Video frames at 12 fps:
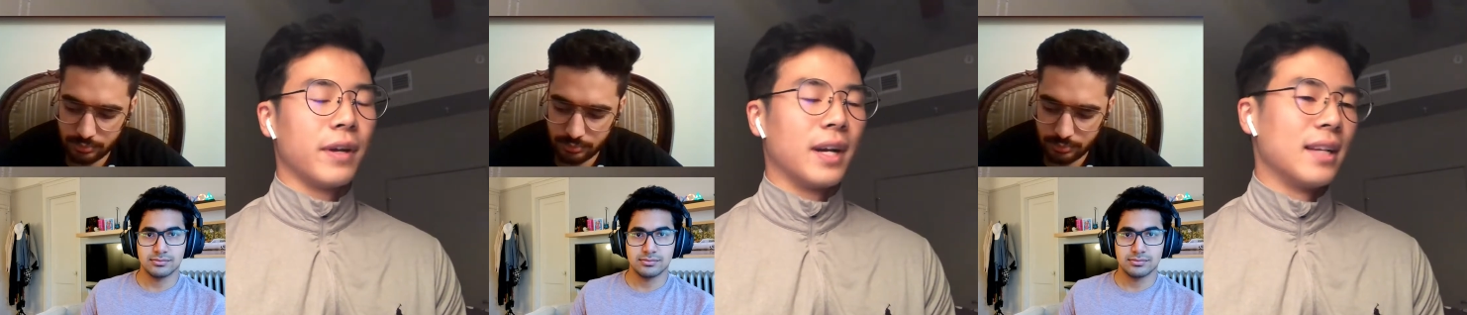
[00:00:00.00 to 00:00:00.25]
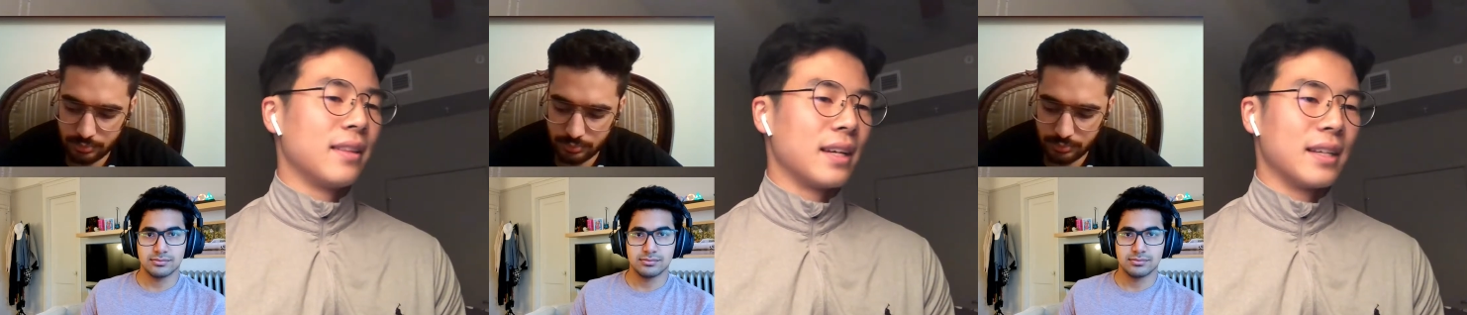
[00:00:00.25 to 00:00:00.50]
Speaker 1: And
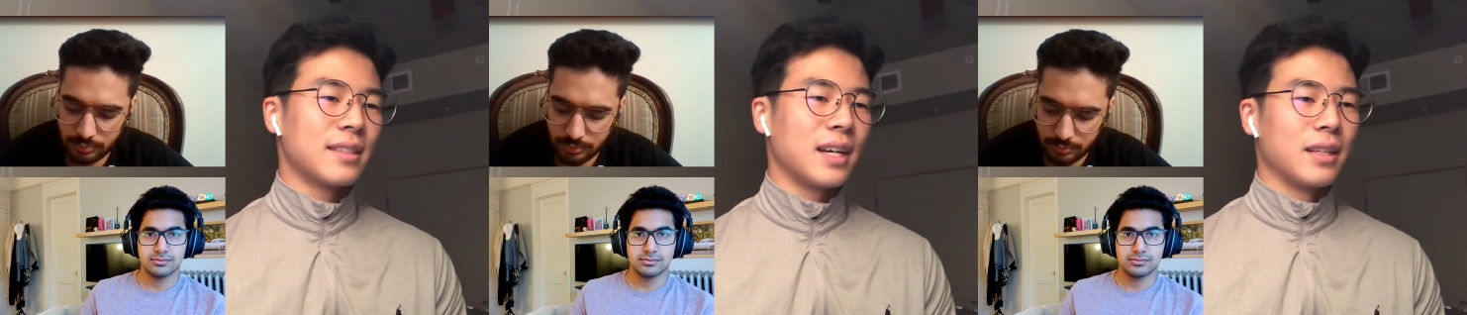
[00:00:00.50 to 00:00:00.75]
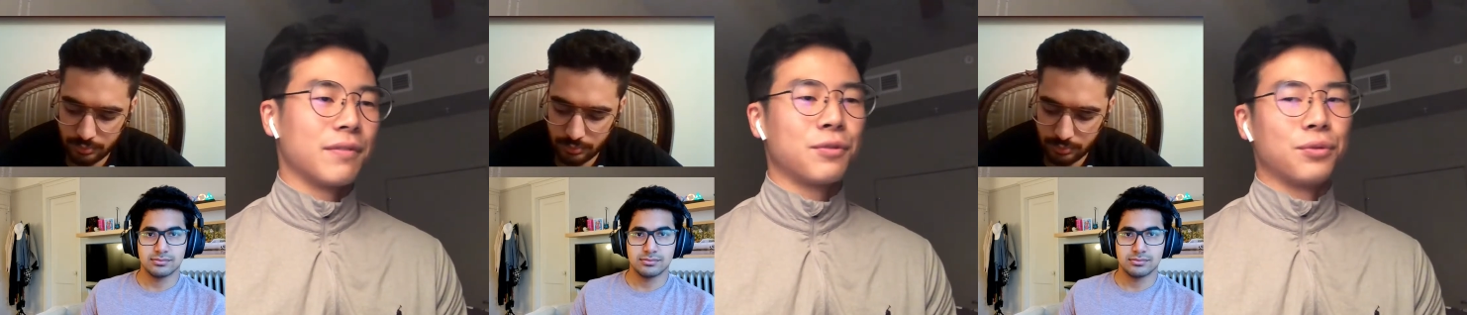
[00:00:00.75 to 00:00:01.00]
I think it's
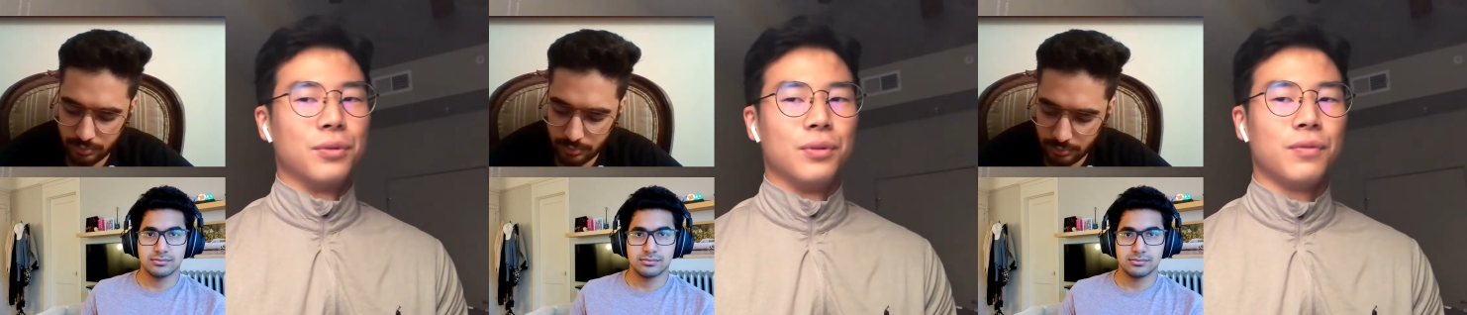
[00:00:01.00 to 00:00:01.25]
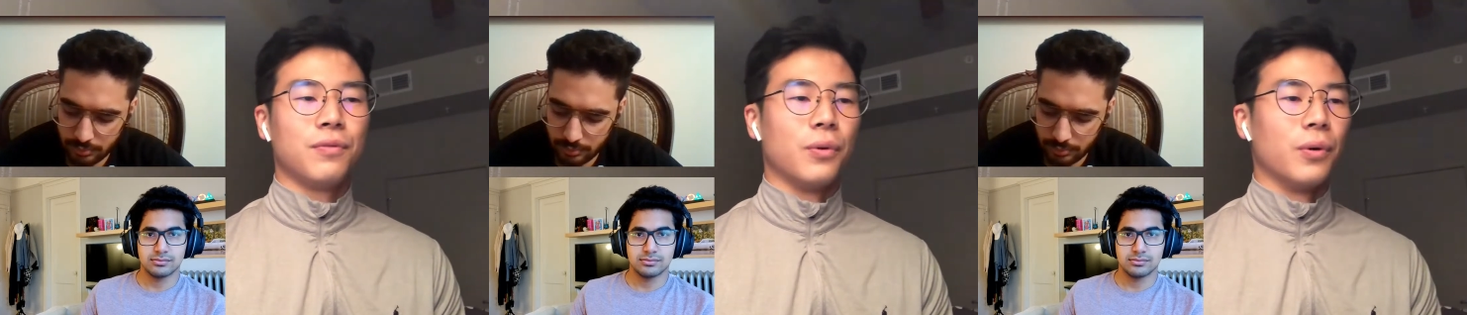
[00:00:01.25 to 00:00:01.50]
kind of
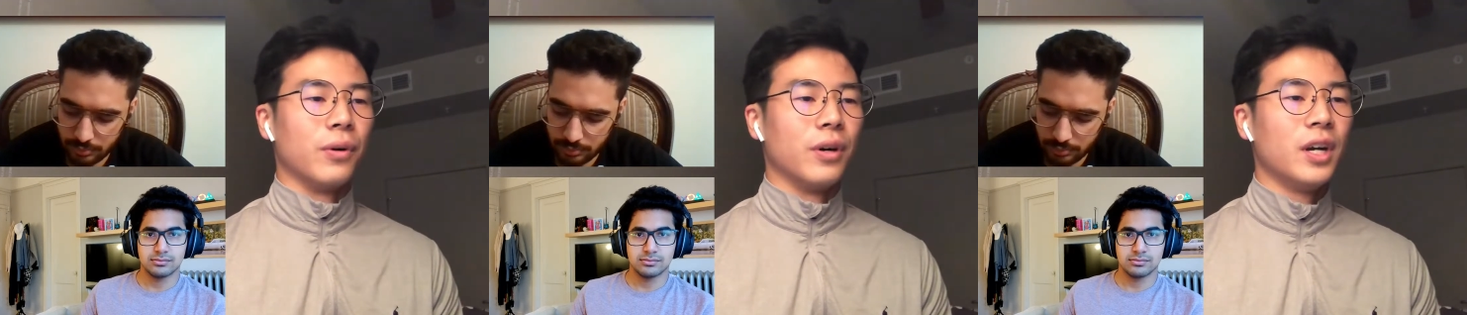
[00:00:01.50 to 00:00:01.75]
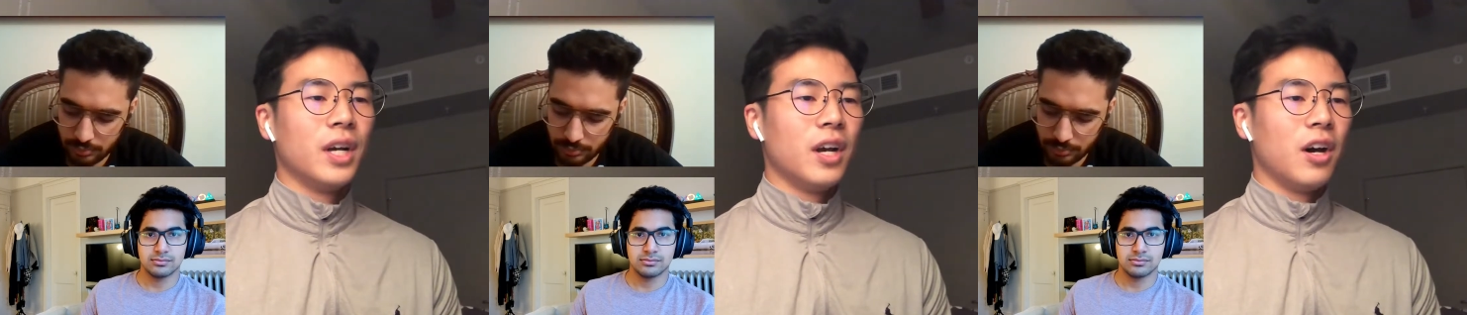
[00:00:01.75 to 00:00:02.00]
cruel
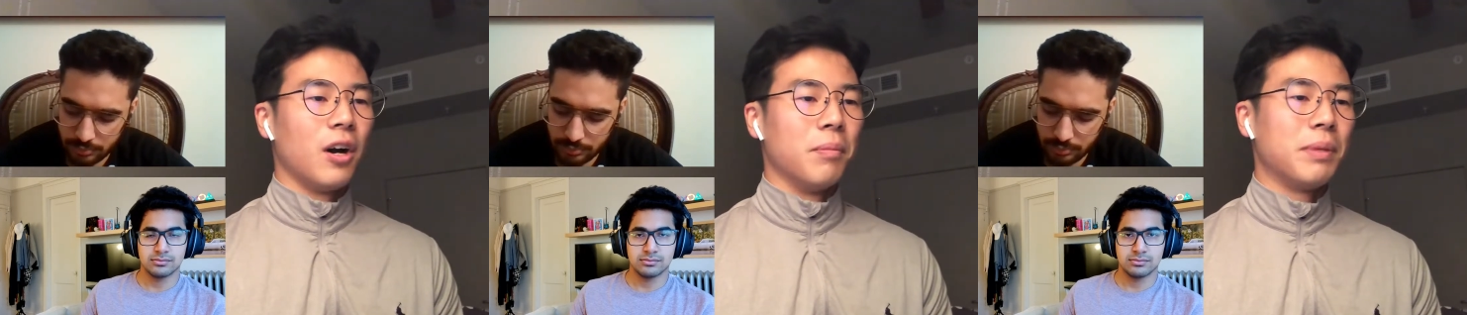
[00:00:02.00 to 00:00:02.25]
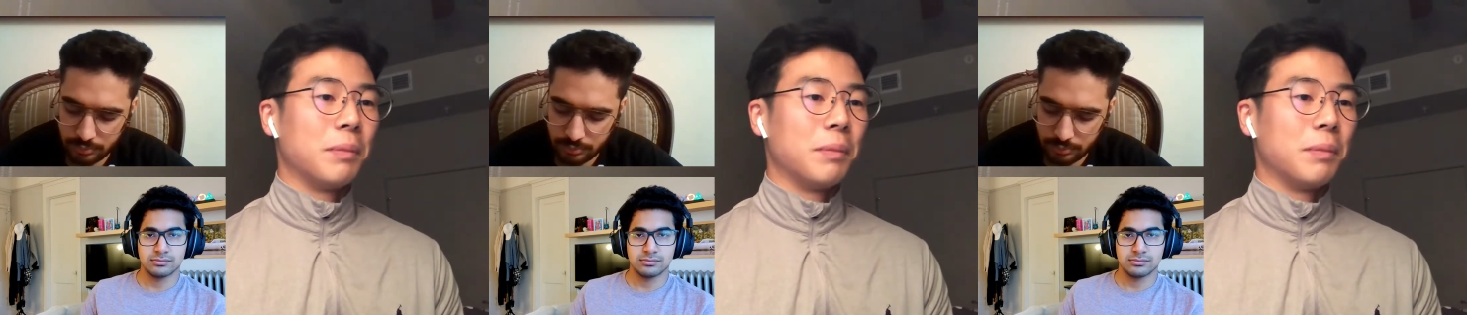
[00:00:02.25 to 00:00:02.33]
for um,